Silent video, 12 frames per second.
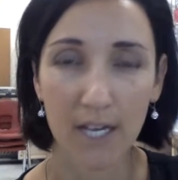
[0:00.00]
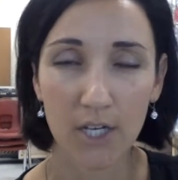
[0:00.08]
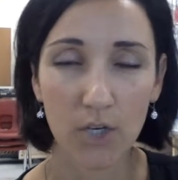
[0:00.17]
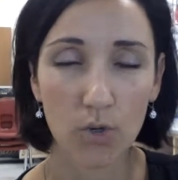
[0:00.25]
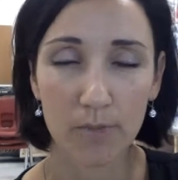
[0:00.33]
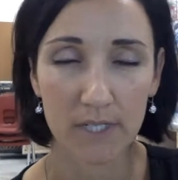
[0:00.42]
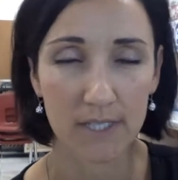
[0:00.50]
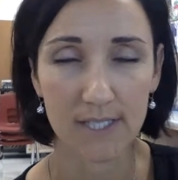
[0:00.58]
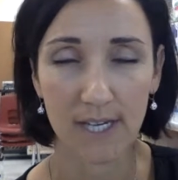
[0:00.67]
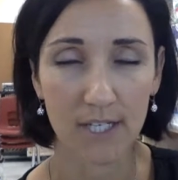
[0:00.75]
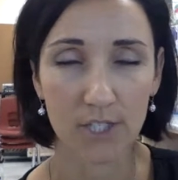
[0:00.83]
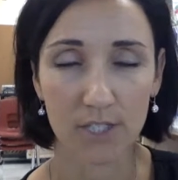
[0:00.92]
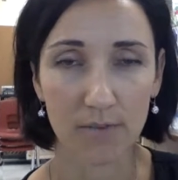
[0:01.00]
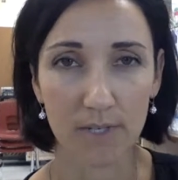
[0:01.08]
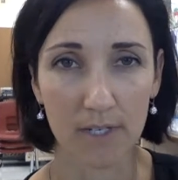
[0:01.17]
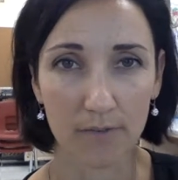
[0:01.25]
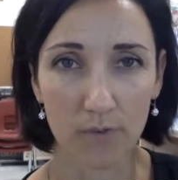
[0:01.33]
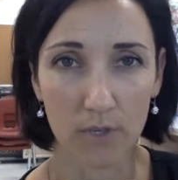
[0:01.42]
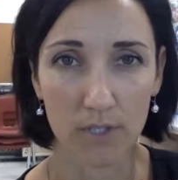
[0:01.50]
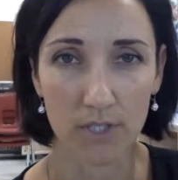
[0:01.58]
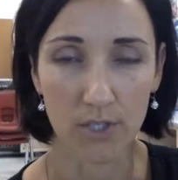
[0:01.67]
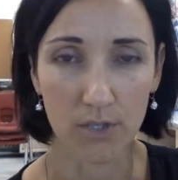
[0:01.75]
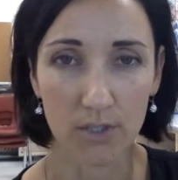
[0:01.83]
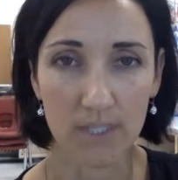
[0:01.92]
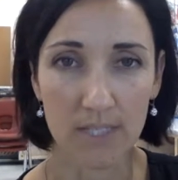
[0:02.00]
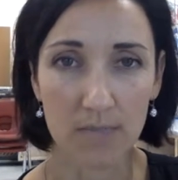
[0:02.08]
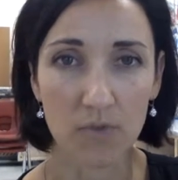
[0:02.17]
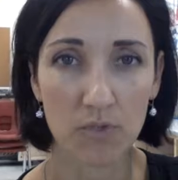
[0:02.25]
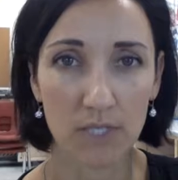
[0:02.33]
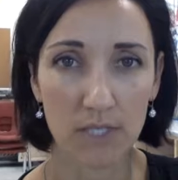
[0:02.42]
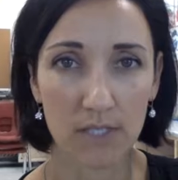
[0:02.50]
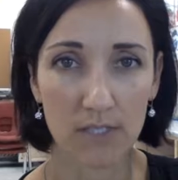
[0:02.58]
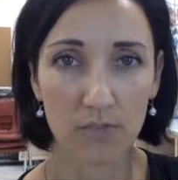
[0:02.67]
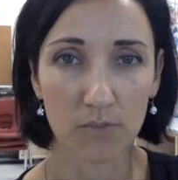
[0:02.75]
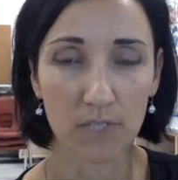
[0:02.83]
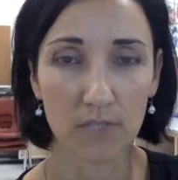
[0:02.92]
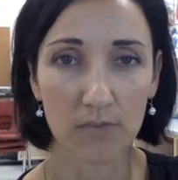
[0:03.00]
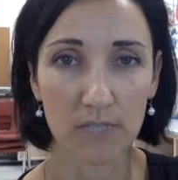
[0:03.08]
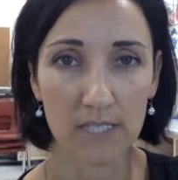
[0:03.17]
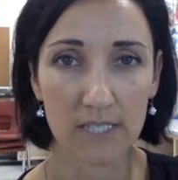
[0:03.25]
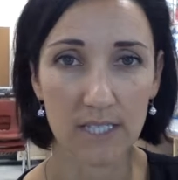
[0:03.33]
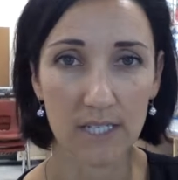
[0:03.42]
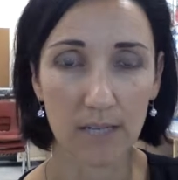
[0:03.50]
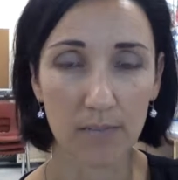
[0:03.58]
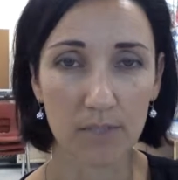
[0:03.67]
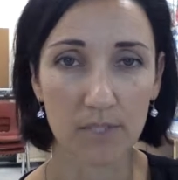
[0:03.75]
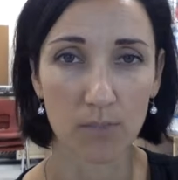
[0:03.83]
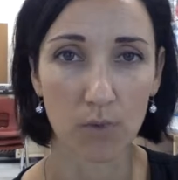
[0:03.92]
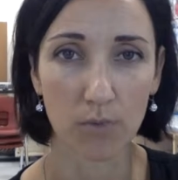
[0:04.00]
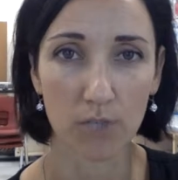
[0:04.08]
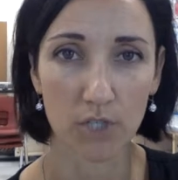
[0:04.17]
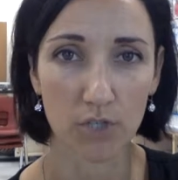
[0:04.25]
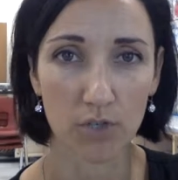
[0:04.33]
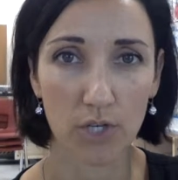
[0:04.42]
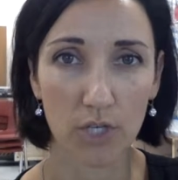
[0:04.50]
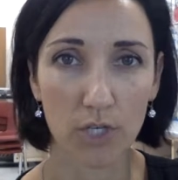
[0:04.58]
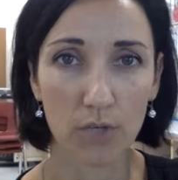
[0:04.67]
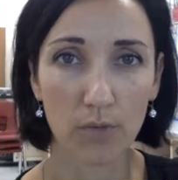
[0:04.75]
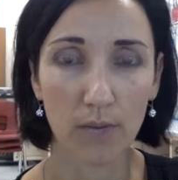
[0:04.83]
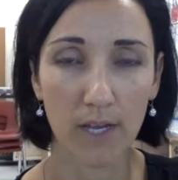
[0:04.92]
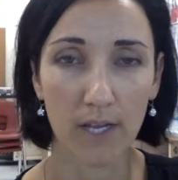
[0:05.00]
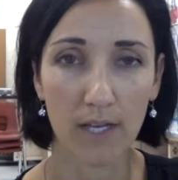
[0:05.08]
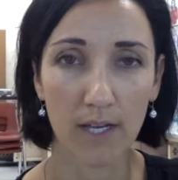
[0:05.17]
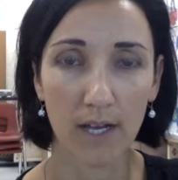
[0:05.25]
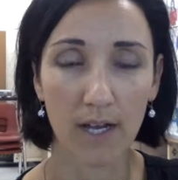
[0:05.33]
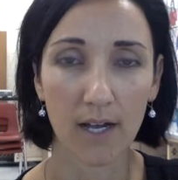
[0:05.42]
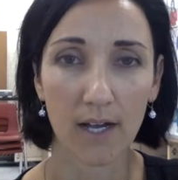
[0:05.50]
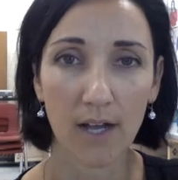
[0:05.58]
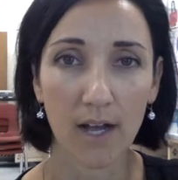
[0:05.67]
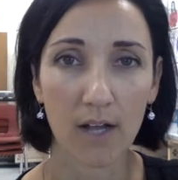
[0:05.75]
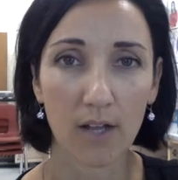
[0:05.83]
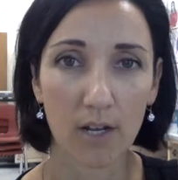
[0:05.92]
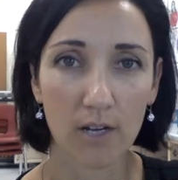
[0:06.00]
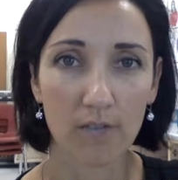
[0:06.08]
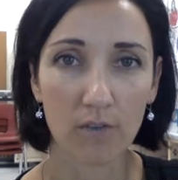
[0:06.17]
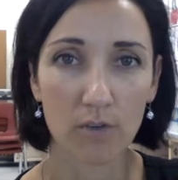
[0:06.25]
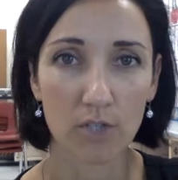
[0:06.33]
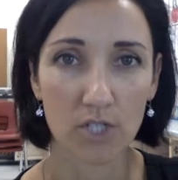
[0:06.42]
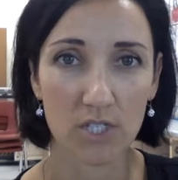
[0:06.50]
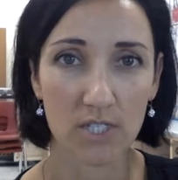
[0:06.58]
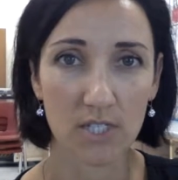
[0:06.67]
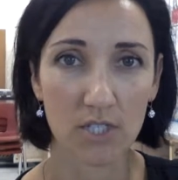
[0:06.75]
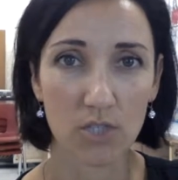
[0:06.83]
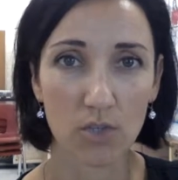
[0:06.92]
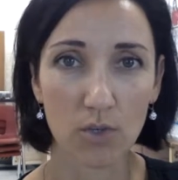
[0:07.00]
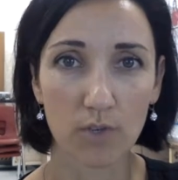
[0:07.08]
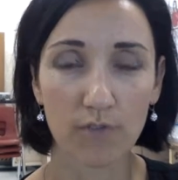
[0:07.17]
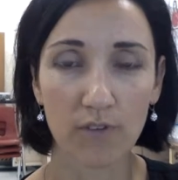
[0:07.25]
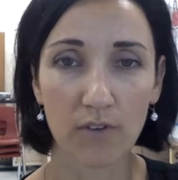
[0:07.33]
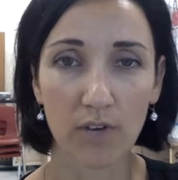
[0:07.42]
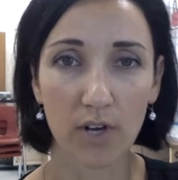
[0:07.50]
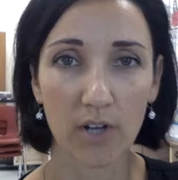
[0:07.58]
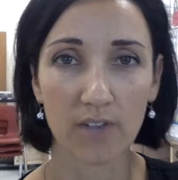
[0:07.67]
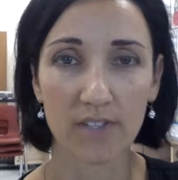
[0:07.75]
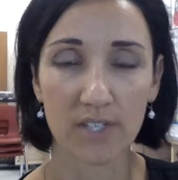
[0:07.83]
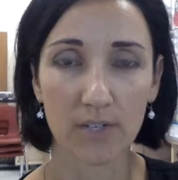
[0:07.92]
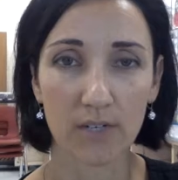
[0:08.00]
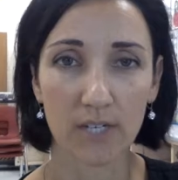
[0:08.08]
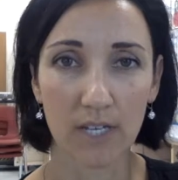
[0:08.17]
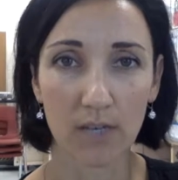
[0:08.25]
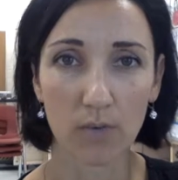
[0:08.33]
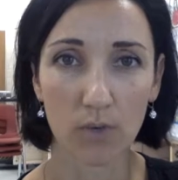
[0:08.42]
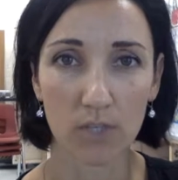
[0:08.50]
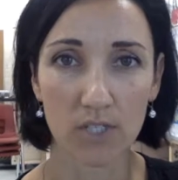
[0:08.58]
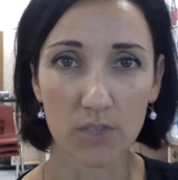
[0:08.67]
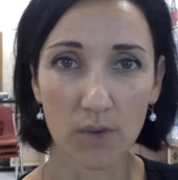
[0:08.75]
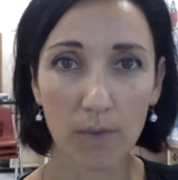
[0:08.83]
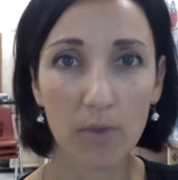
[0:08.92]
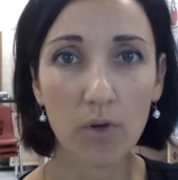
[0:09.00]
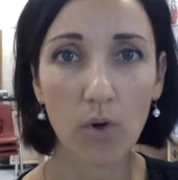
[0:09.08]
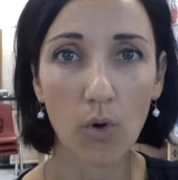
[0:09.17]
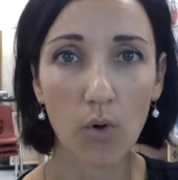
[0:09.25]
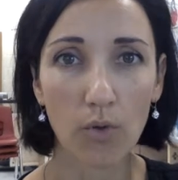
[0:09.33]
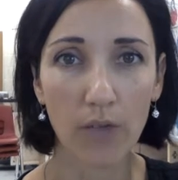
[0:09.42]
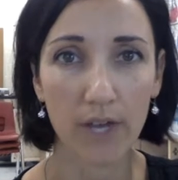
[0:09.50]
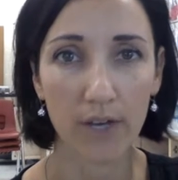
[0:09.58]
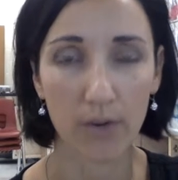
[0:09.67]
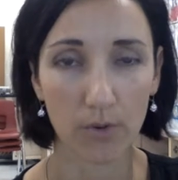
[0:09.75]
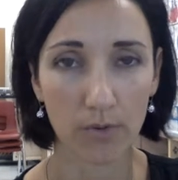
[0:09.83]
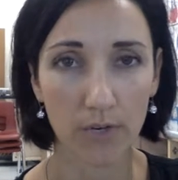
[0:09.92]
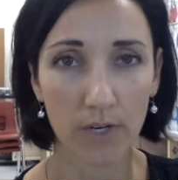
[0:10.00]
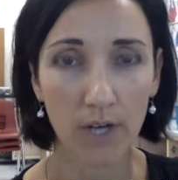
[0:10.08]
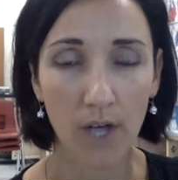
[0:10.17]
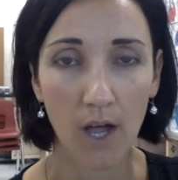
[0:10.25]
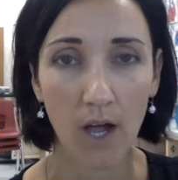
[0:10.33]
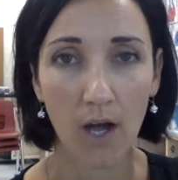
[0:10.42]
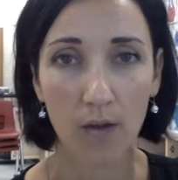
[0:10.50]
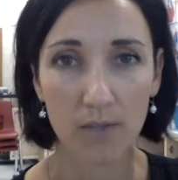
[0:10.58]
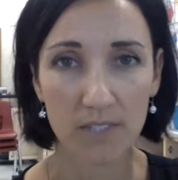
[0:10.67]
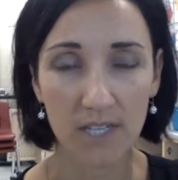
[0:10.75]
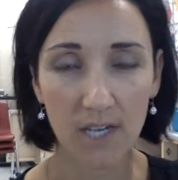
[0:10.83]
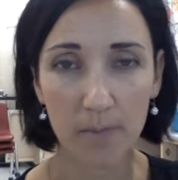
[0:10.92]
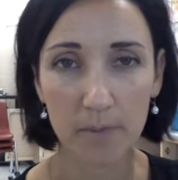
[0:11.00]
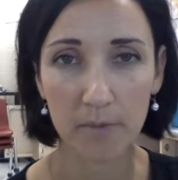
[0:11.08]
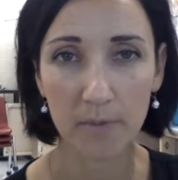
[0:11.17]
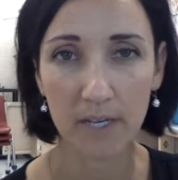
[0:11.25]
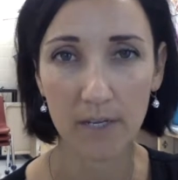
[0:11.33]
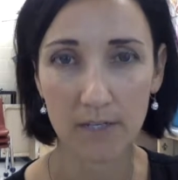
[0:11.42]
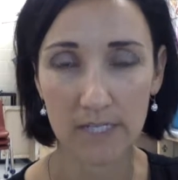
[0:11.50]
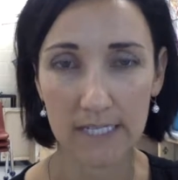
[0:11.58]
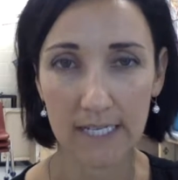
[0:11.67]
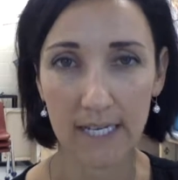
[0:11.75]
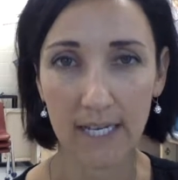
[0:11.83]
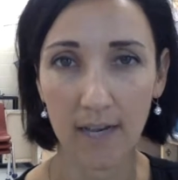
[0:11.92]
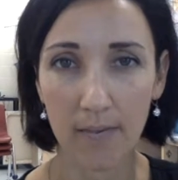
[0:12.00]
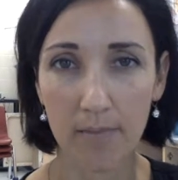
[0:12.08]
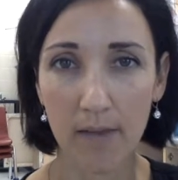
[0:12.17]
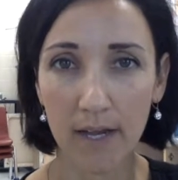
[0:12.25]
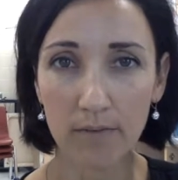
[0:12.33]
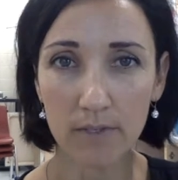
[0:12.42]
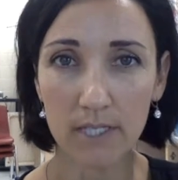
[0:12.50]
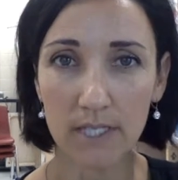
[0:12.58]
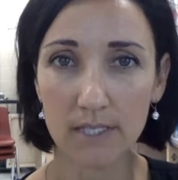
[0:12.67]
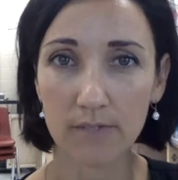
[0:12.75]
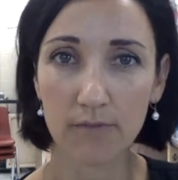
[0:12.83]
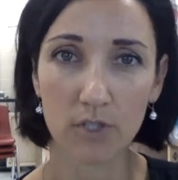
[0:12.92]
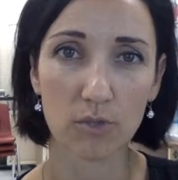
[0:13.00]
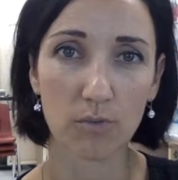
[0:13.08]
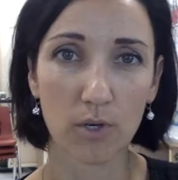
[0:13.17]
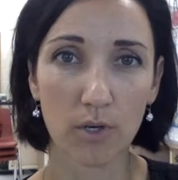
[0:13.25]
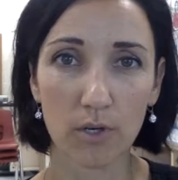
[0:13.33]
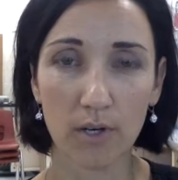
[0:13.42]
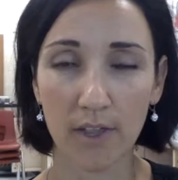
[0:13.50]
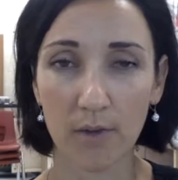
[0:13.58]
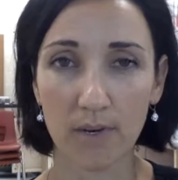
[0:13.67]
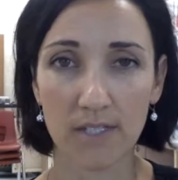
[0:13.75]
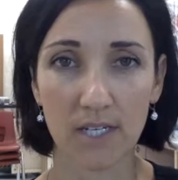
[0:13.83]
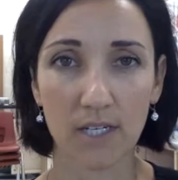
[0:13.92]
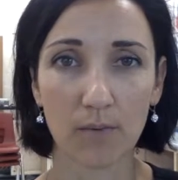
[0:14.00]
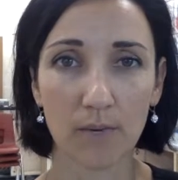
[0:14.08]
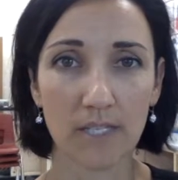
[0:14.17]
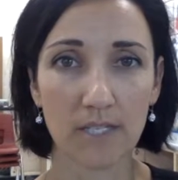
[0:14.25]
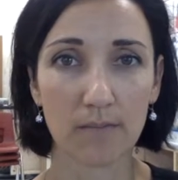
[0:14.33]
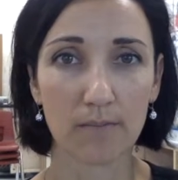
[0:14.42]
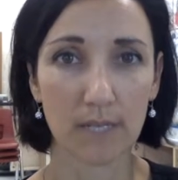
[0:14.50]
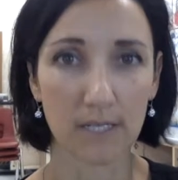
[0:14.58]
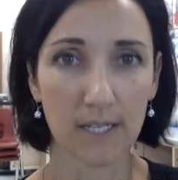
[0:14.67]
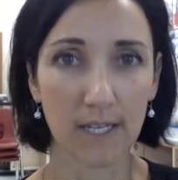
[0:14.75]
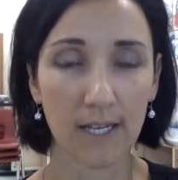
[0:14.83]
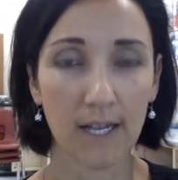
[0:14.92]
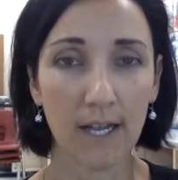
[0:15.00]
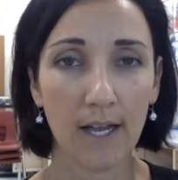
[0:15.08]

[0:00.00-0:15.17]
no nobody is actually ready for it. So it seems ridiculous for me to release it and put some more pressure on you when uh, a lot of you are just uh, sort of figuring all this out and getting rolling. So I'm going to hold that over. Uh, we'll see how people make out today. I might release it for tomorrow. Otherwise, I'm going to wait till Monday.